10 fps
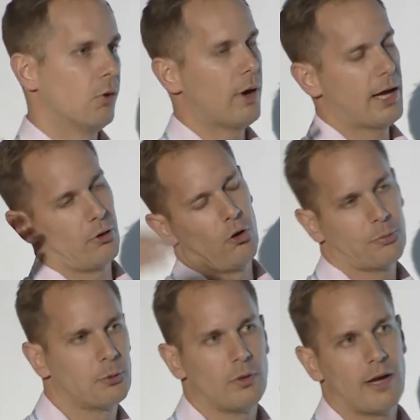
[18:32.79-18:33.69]
at the
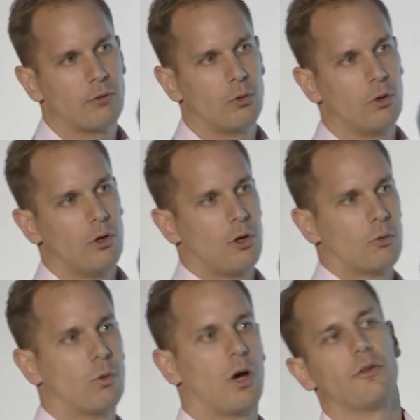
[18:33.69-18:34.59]
hospital level
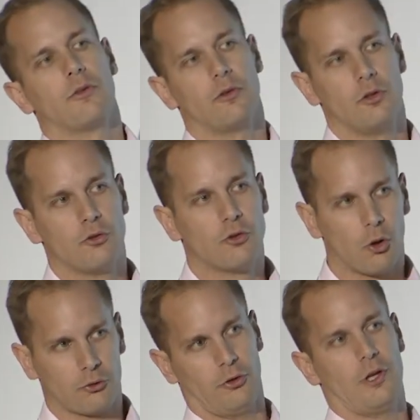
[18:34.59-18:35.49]
rather than
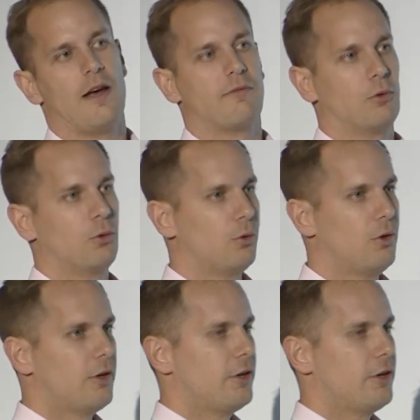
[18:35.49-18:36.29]
doctor level,